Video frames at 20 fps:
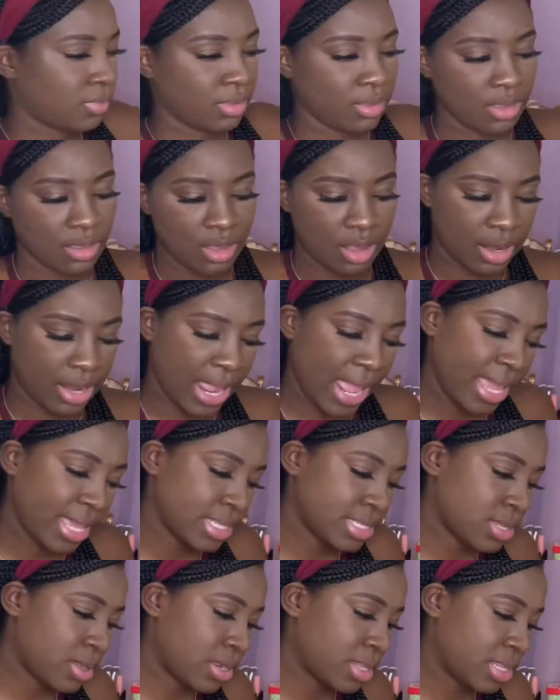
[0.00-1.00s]
Alright,
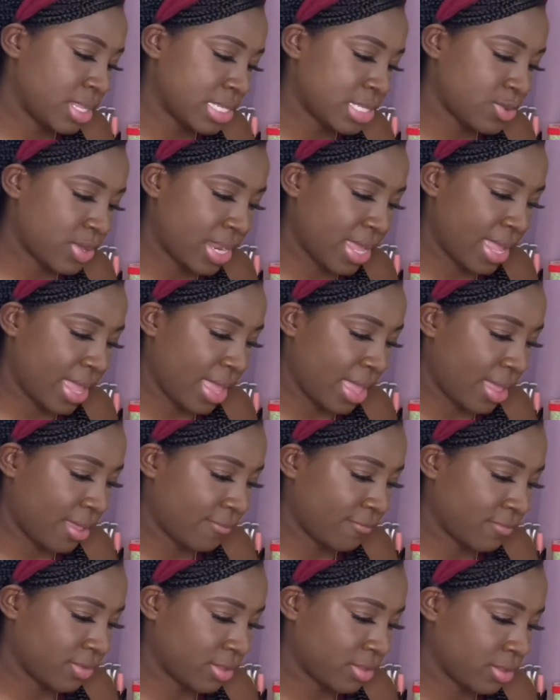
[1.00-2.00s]
on this one I
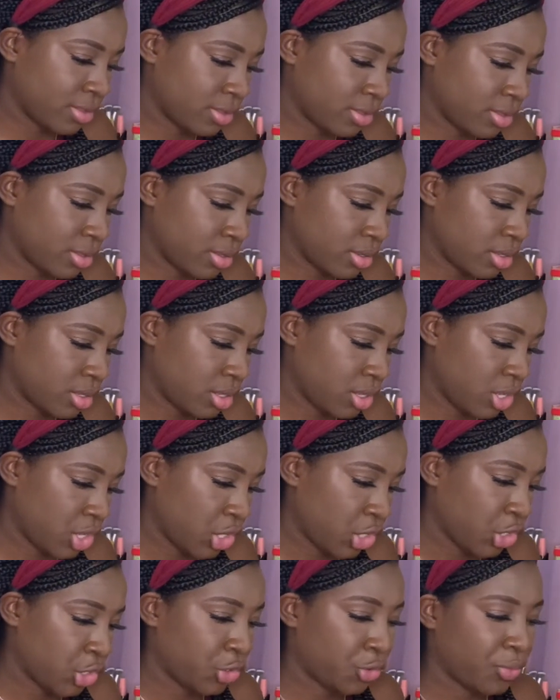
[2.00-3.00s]
have
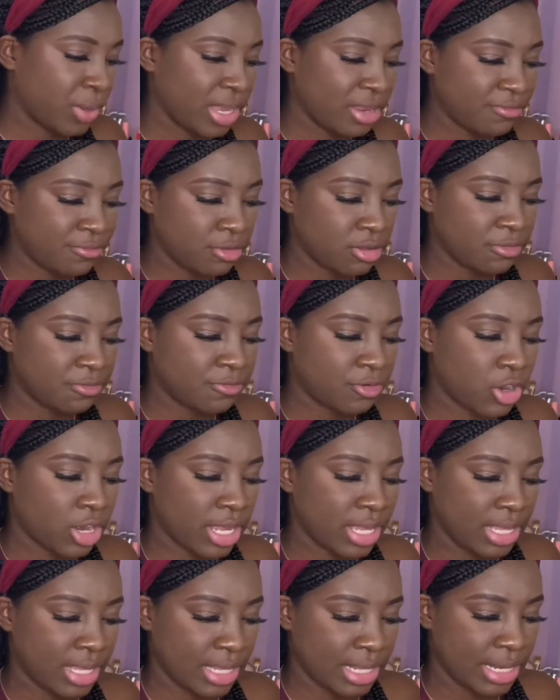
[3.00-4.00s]
grateful for
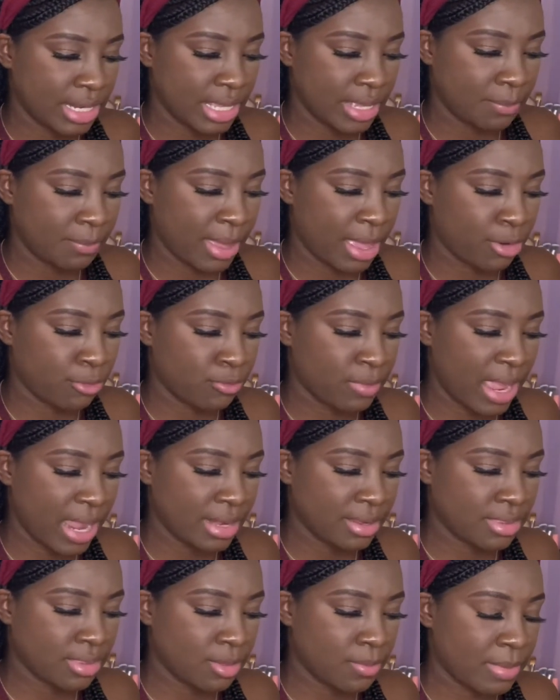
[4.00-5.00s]
healing. My
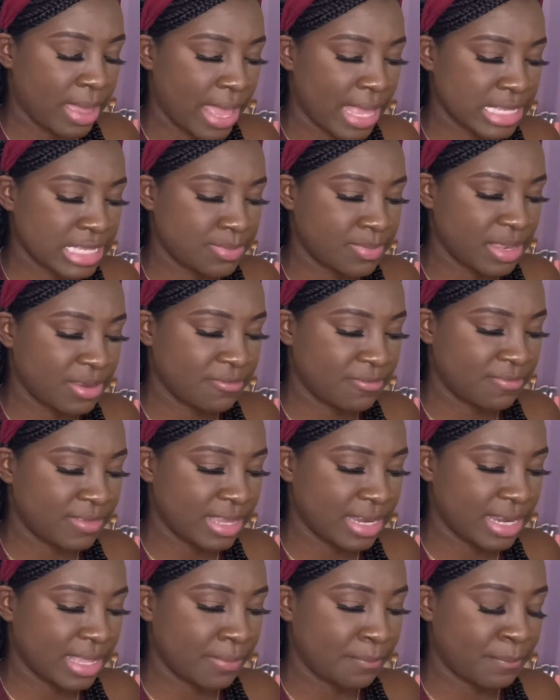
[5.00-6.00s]
right thumb has been
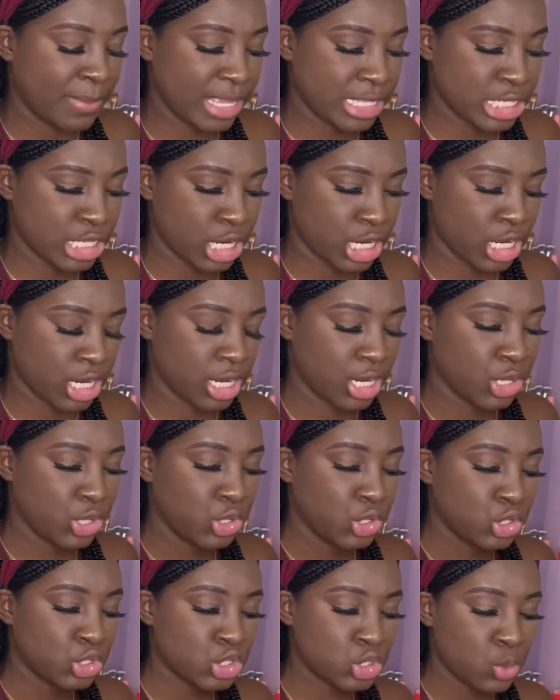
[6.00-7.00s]
feeling better.
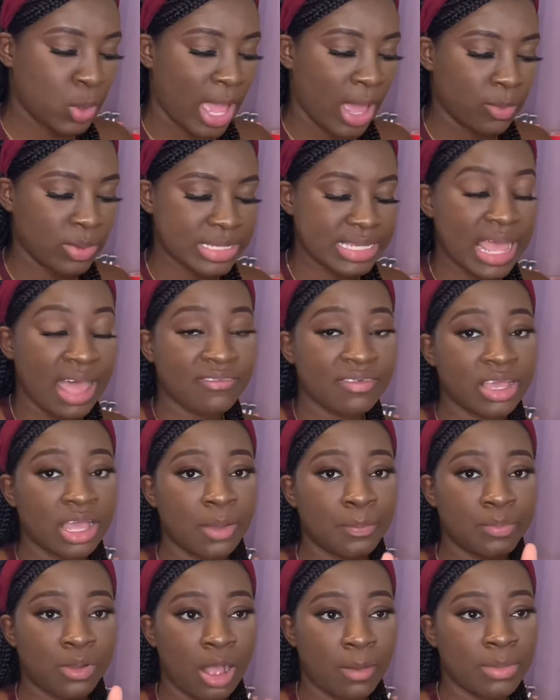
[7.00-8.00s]
So I was having a
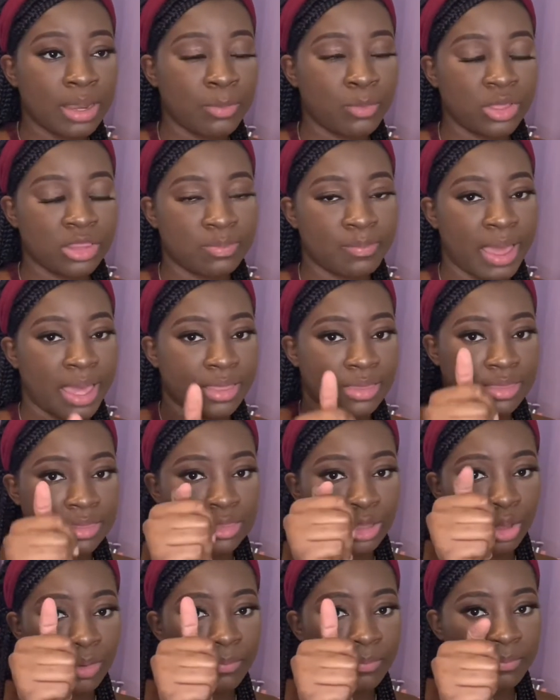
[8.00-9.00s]
problem with my
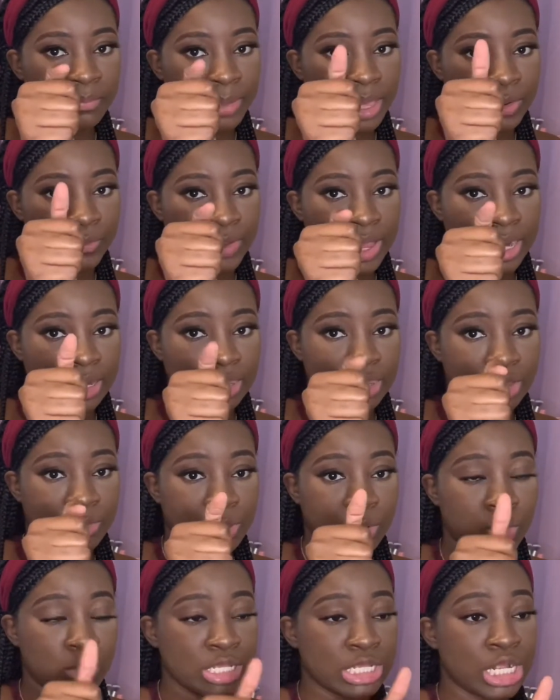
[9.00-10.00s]
thumb, my right thumb.
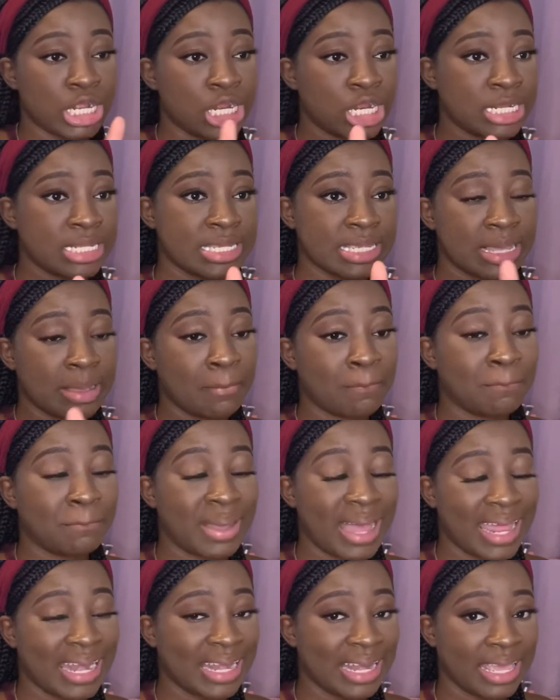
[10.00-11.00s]
It was hurting
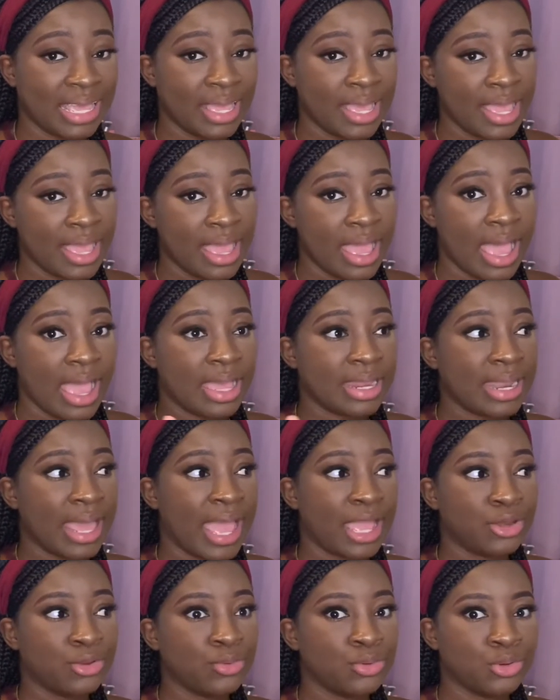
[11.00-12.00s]
badly, and
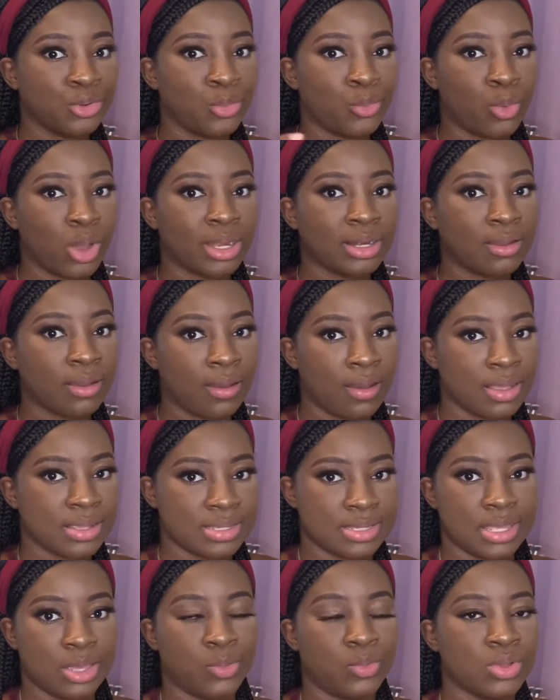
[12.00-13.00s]
I don't know what caused
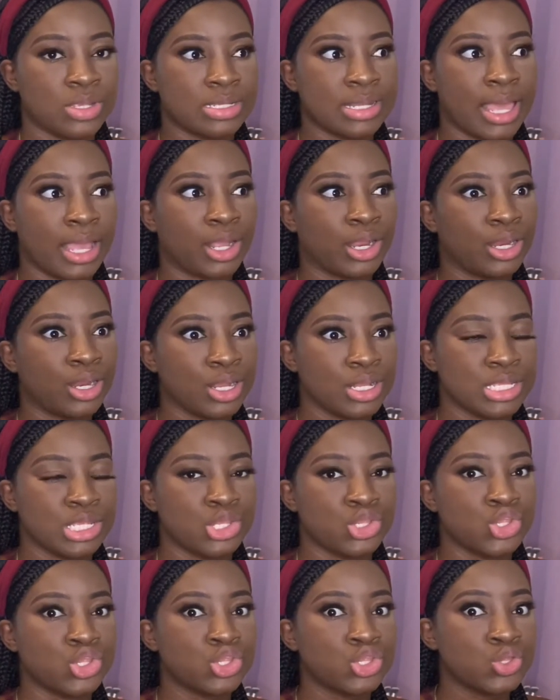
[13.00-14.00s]
it. It was like
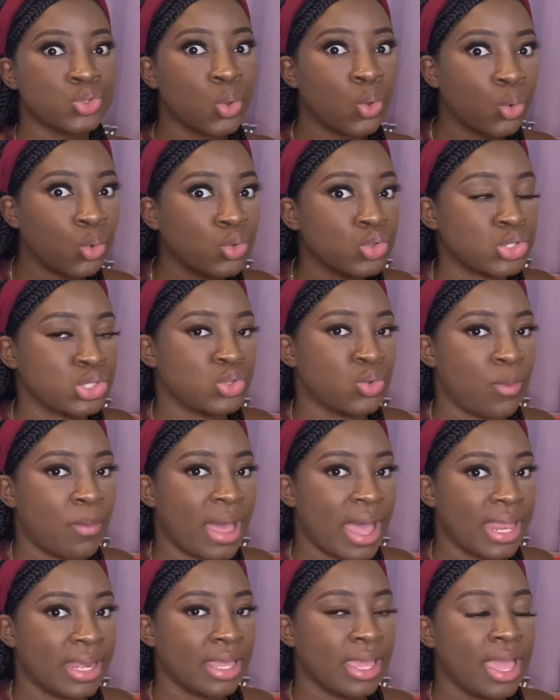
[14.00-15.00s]
hurting so
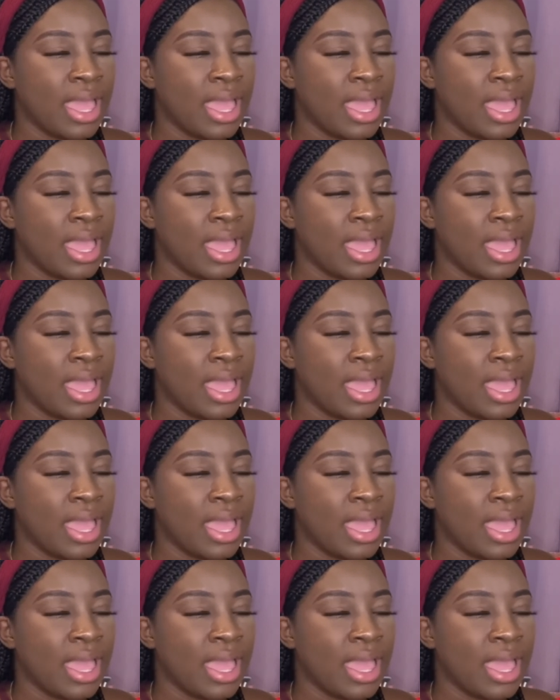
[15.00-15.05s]
bad.